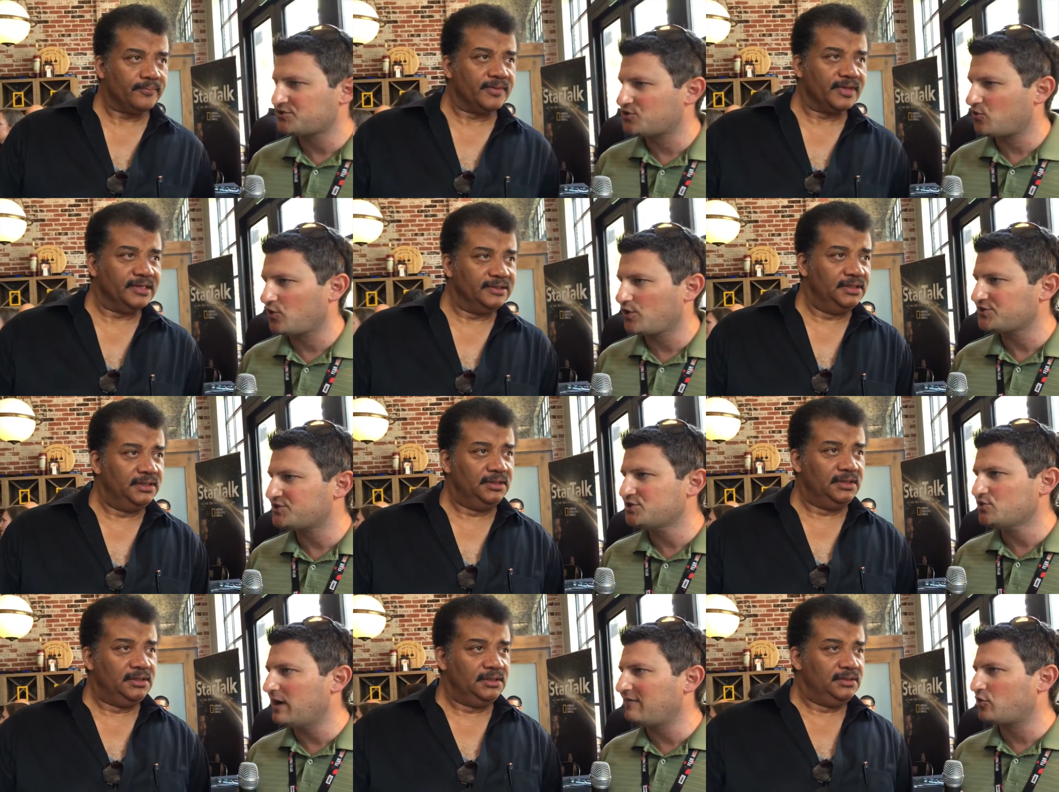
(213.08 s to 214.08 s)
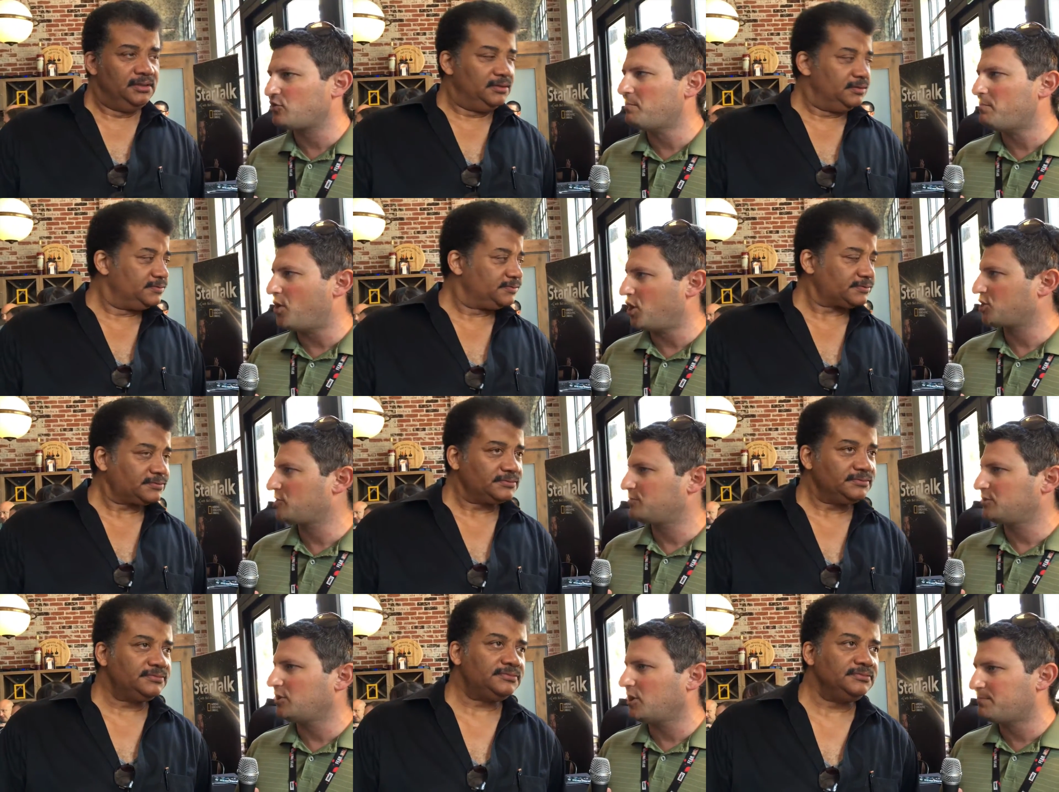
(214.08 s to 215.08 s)
Speaker 1: stories. You have a
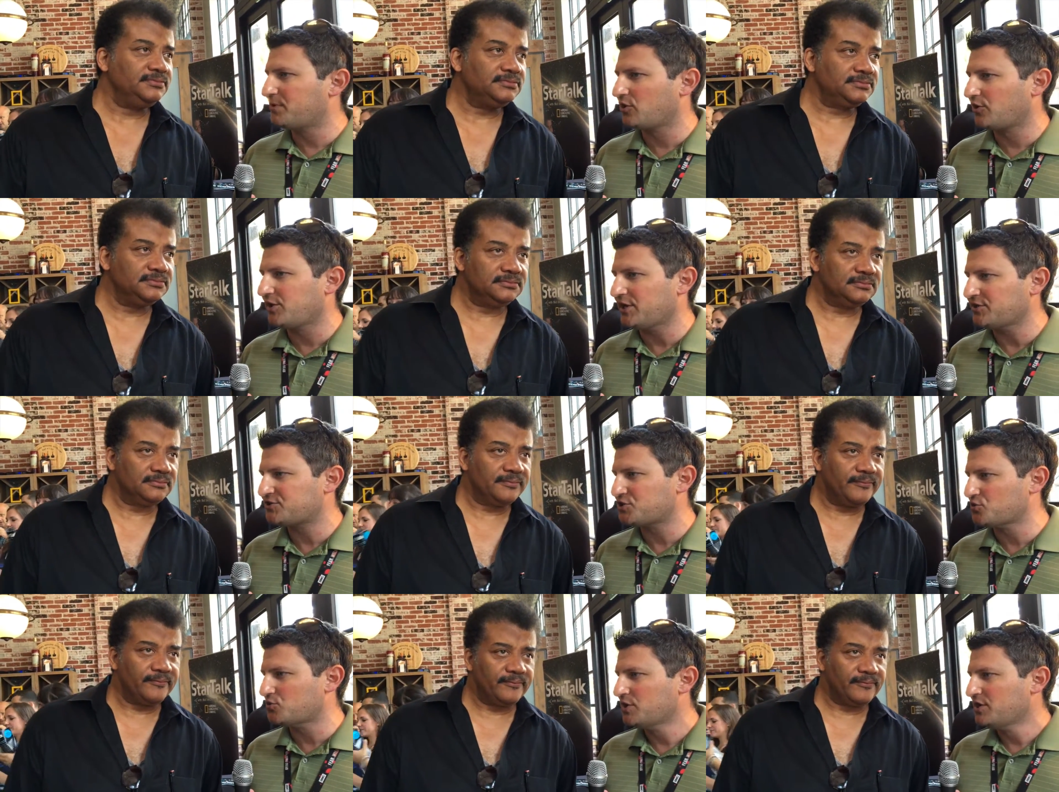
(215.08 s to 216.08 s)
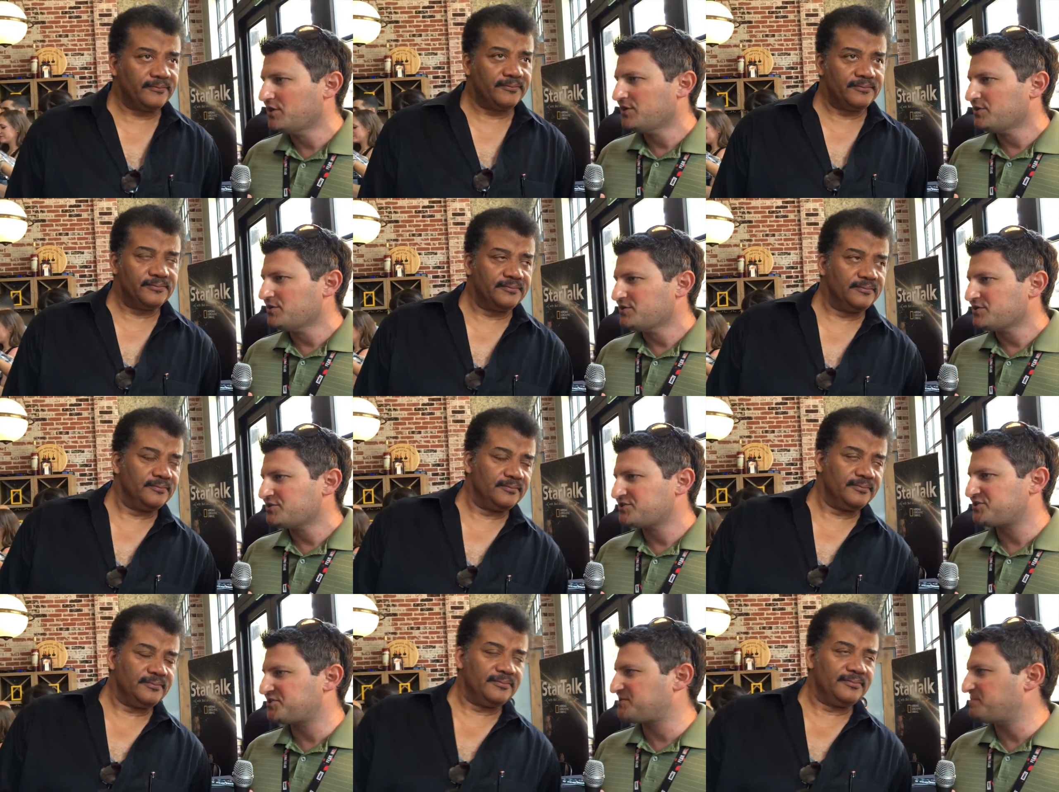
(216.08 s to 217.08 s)
remarkable ability to
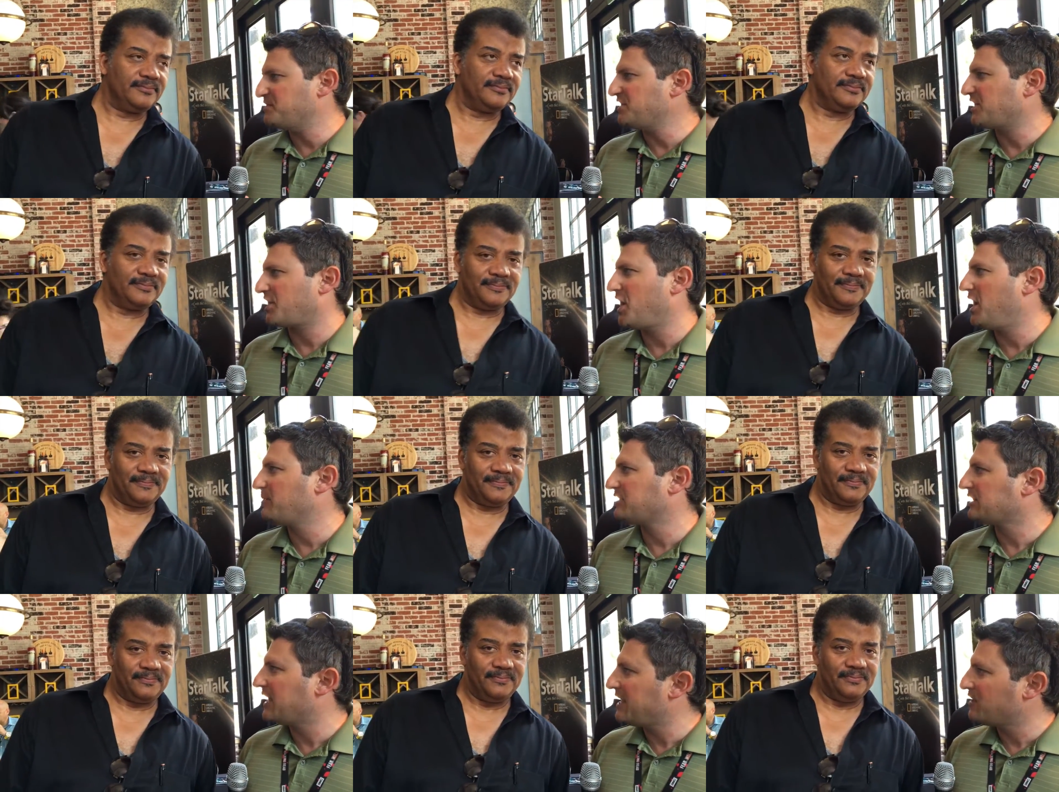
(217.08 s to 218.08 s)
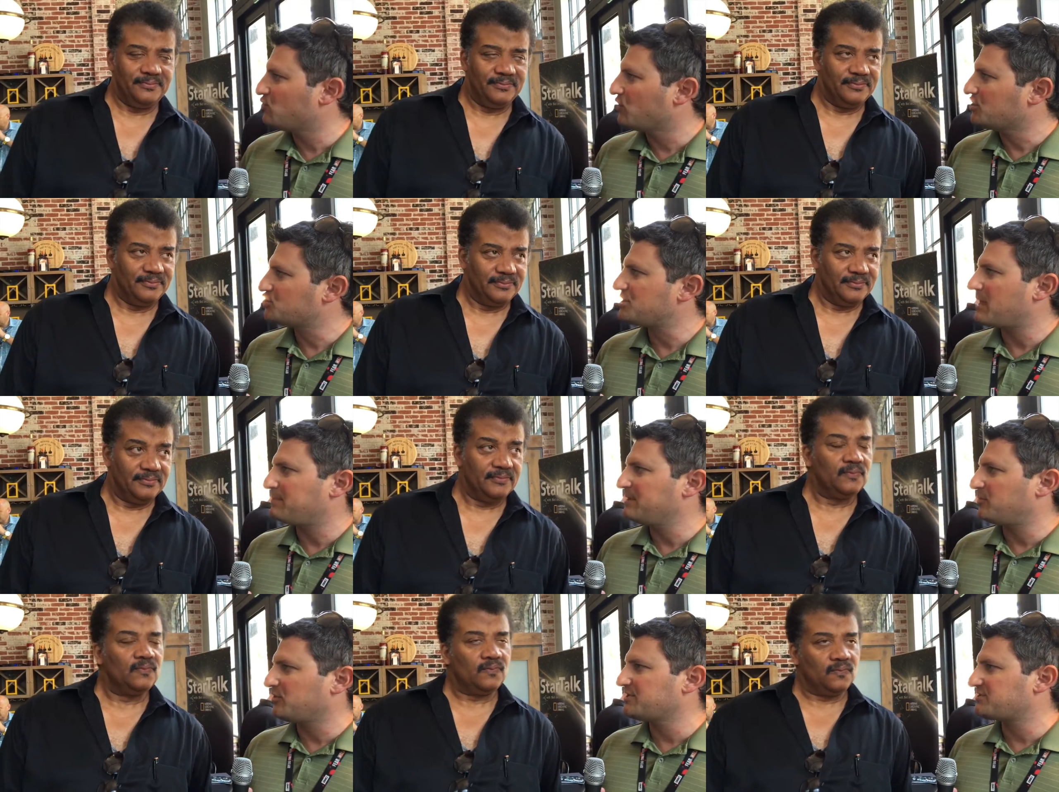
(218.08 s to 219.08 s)
speak a common language that
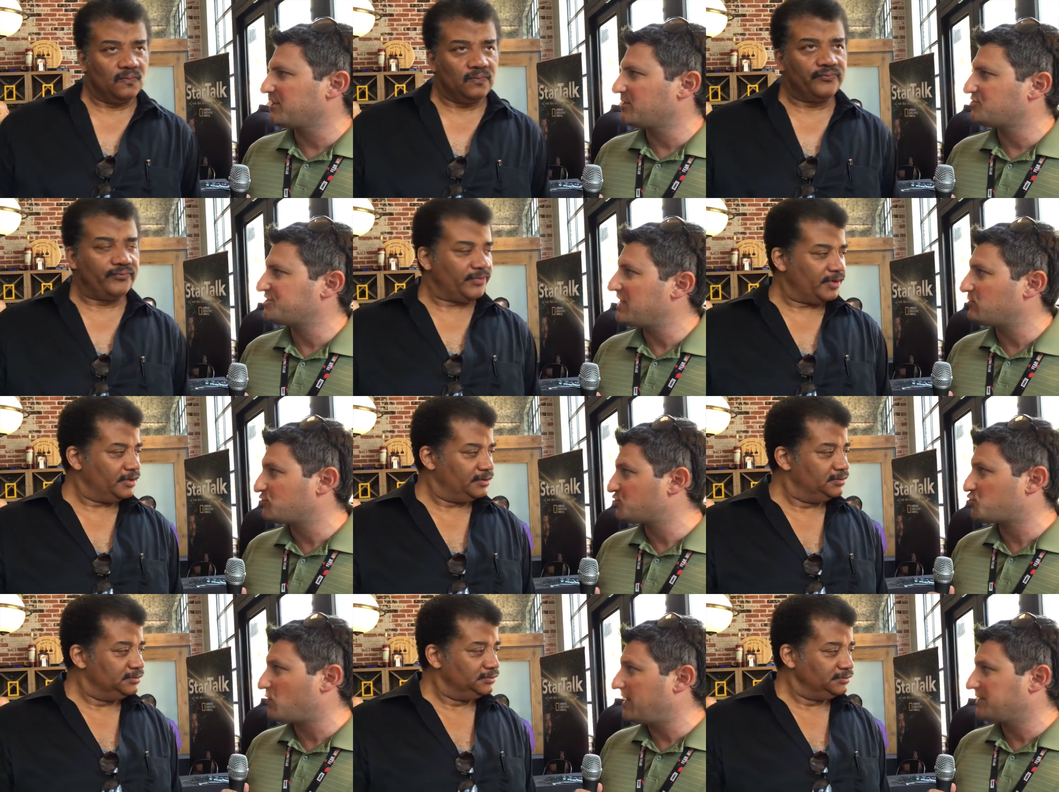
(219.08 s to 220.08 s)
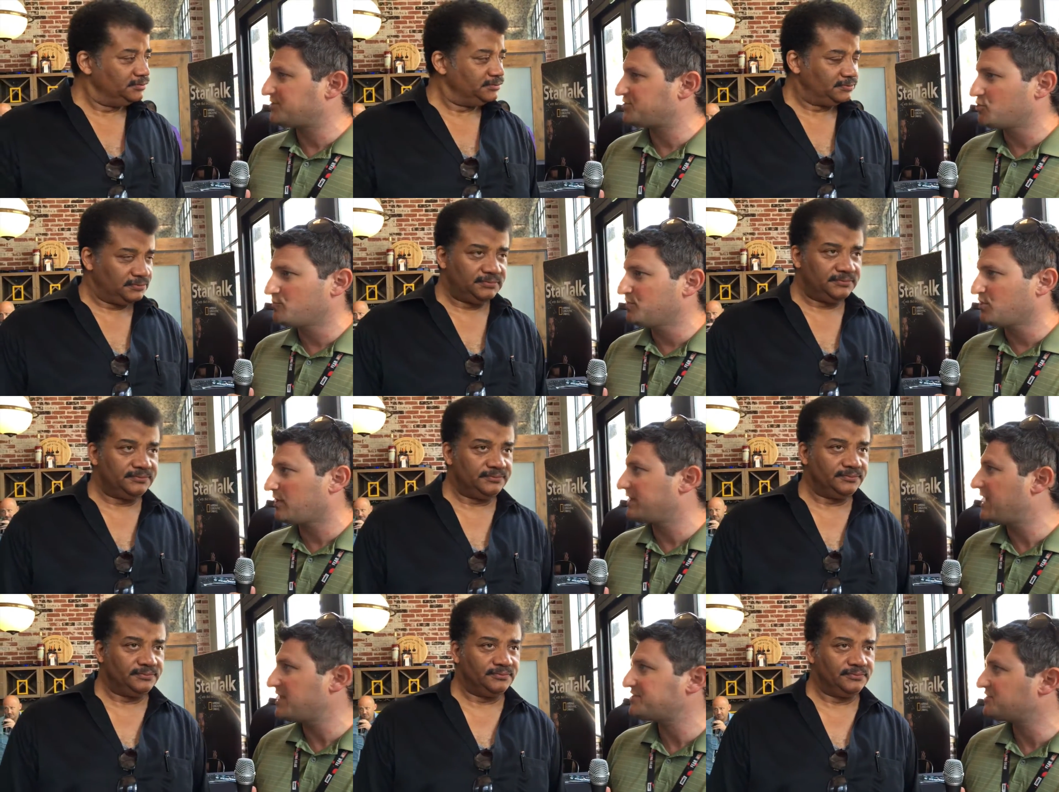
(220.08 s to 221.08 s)
people easily understand, which is why I assume you're a
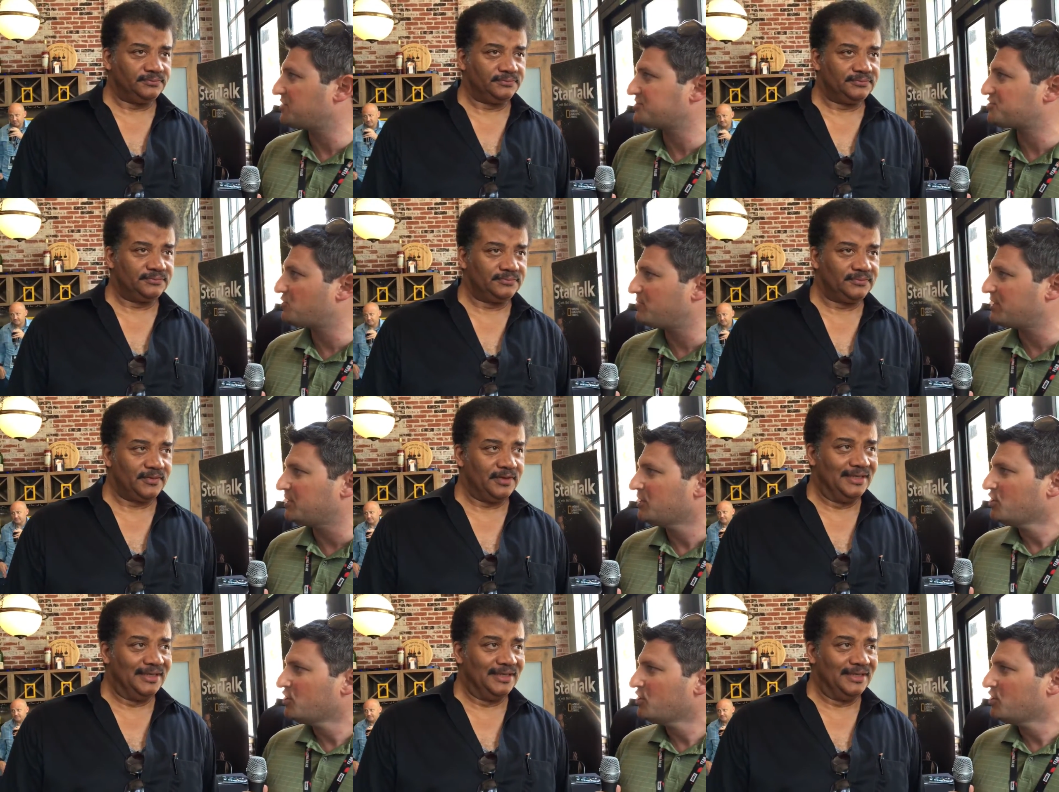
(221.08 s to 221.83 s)
guest on so many